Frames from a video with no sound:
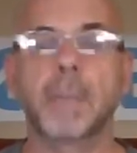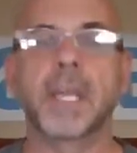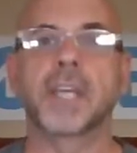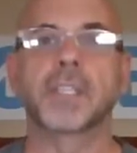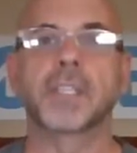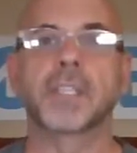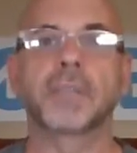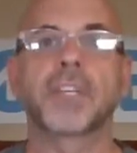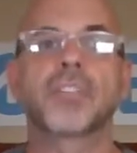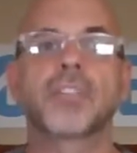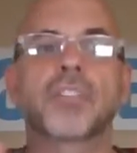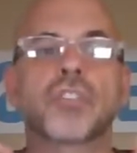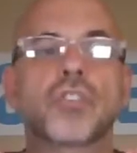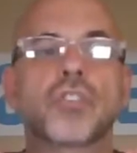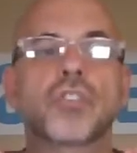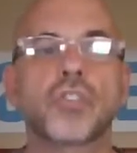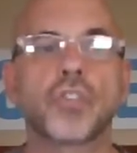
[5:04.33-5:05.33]
because of these
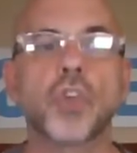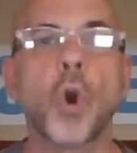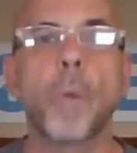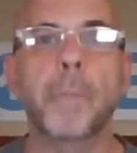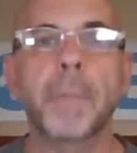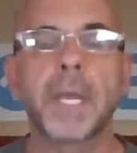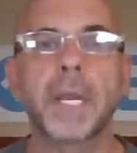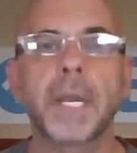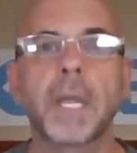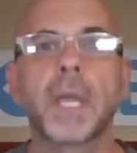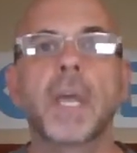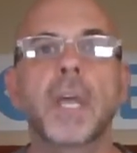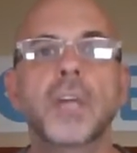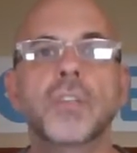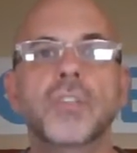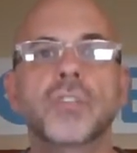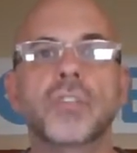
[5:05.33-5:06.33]
stupid
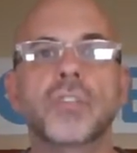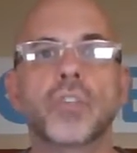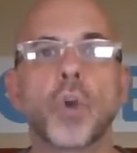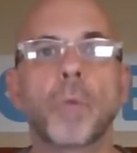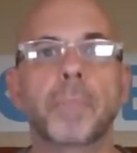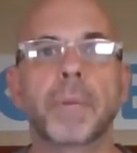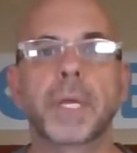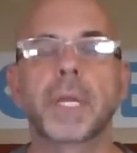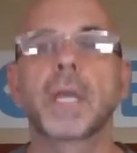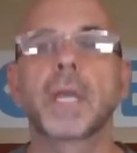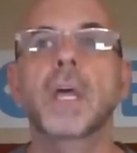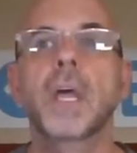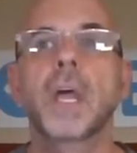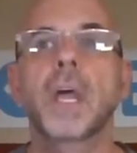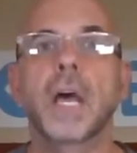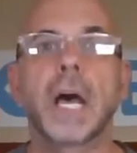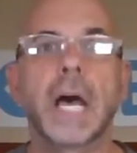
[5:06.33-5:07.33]

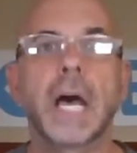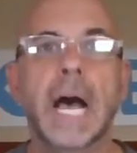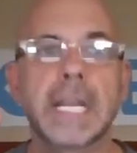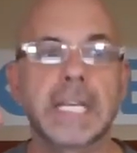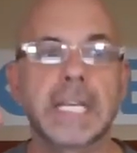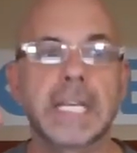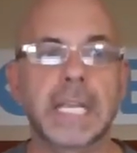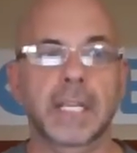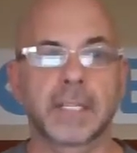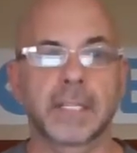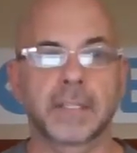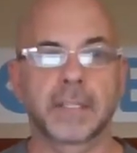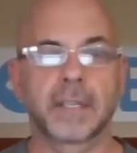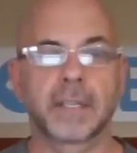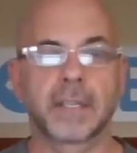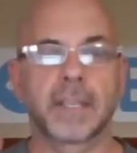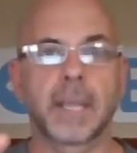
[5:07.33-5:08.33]

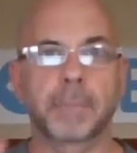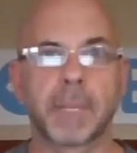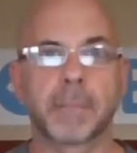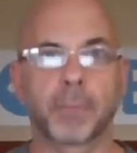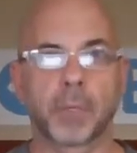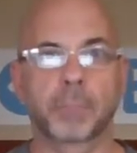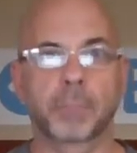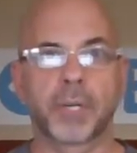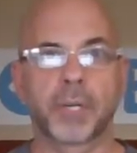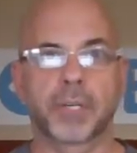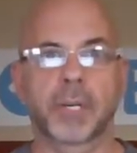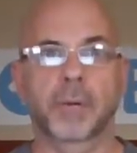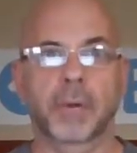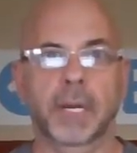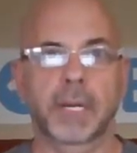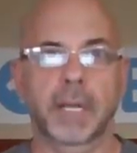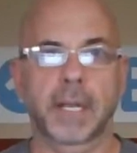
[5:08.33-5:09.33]
ideas that people are
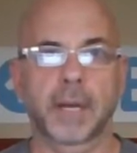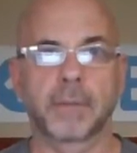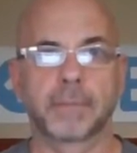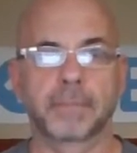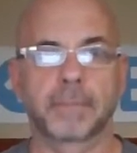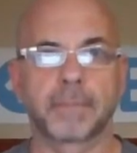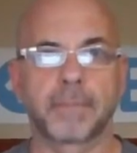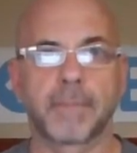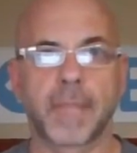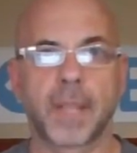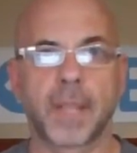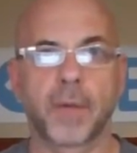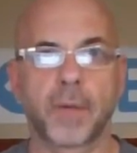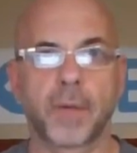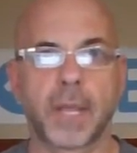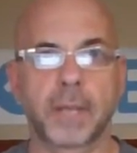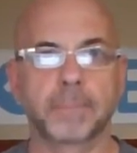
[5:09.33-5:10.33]
pushing right now.
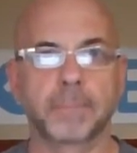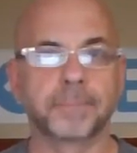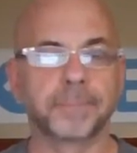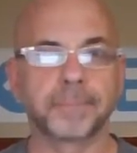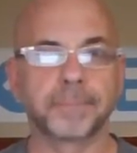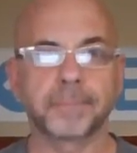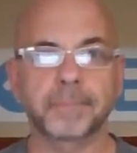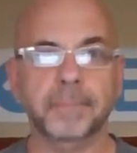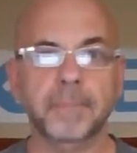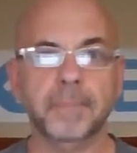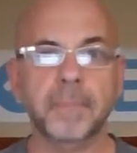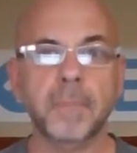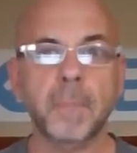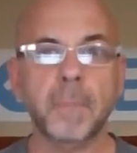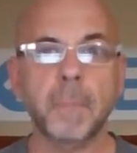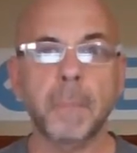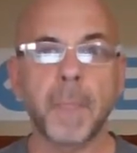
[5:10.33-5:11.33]
Okay,
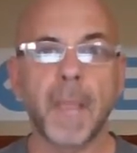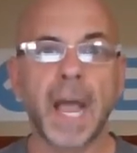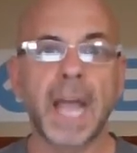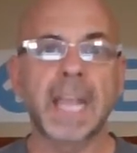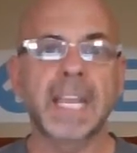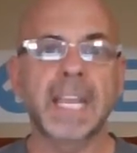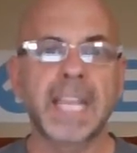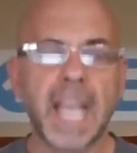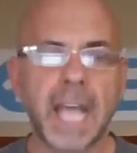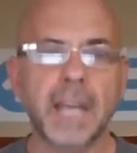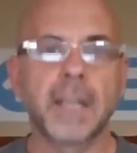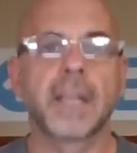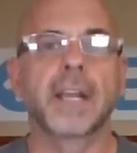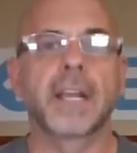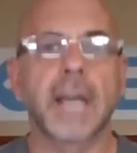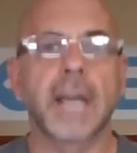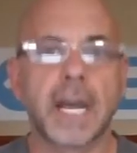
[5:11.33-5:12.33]
I
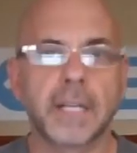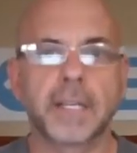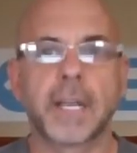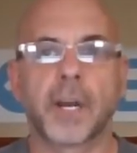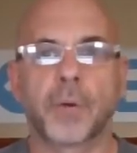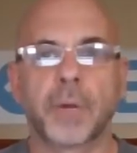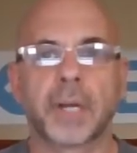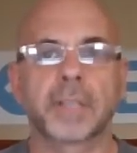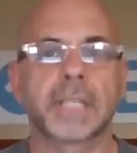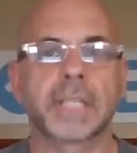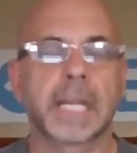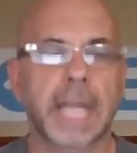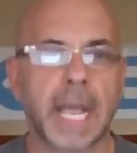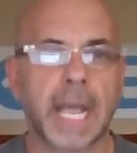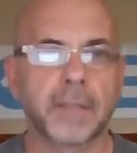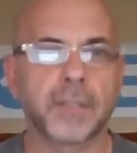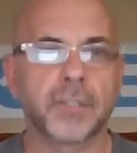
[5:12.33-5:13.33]
get content creators
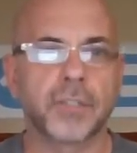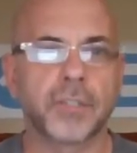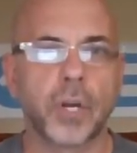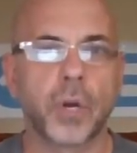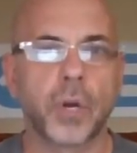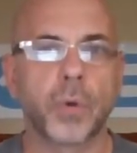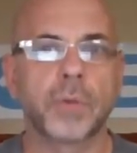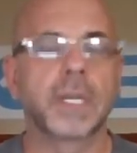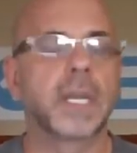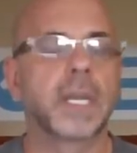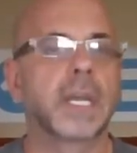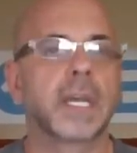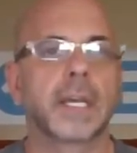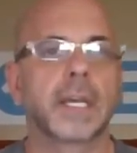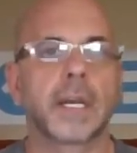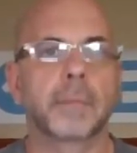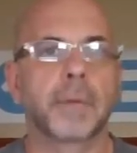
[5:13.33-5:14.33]
like Alex Jones
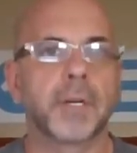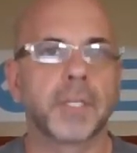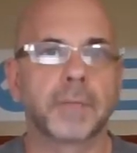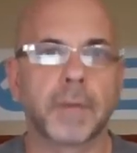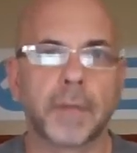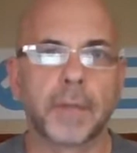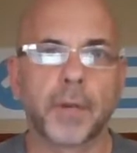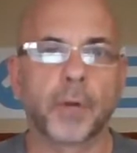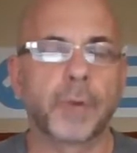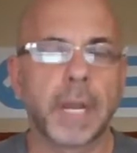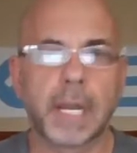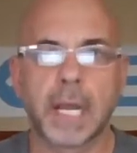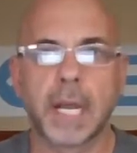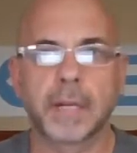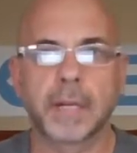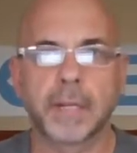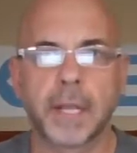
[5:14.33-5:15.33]
and a bunch of other great
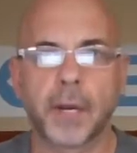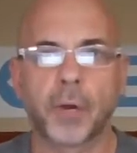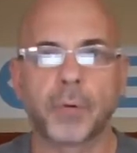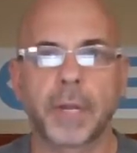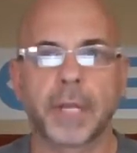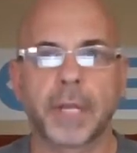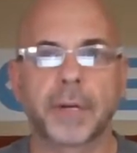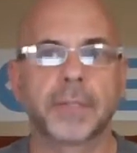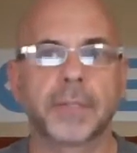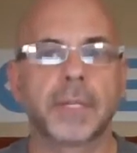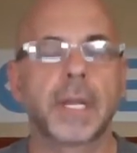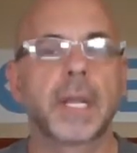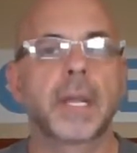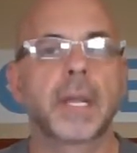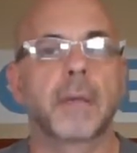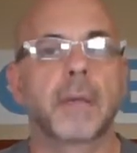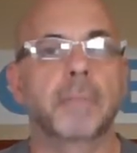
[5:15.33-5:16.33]
content creators
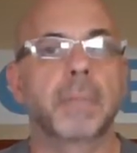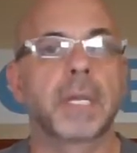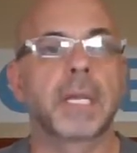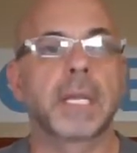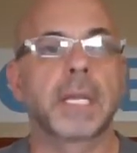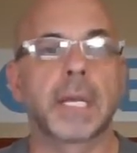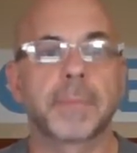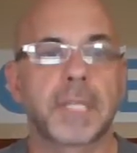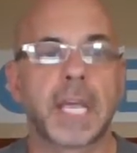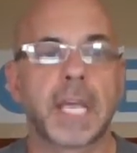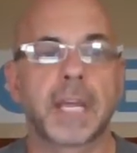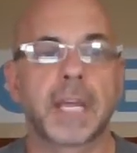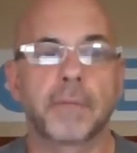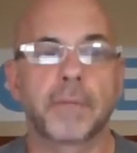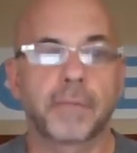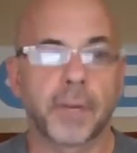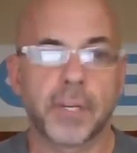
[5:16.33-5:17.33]
being
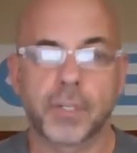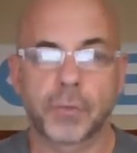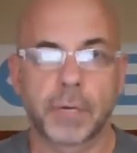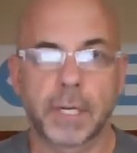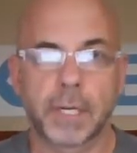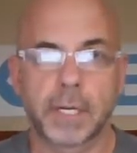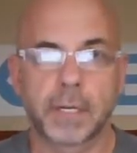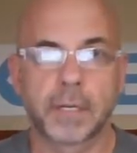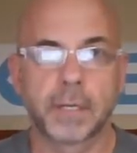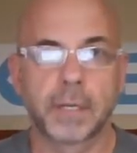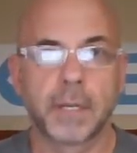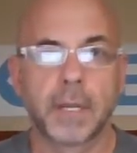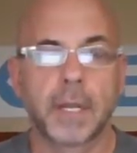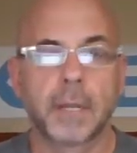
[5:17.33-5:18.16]
upset and frustrated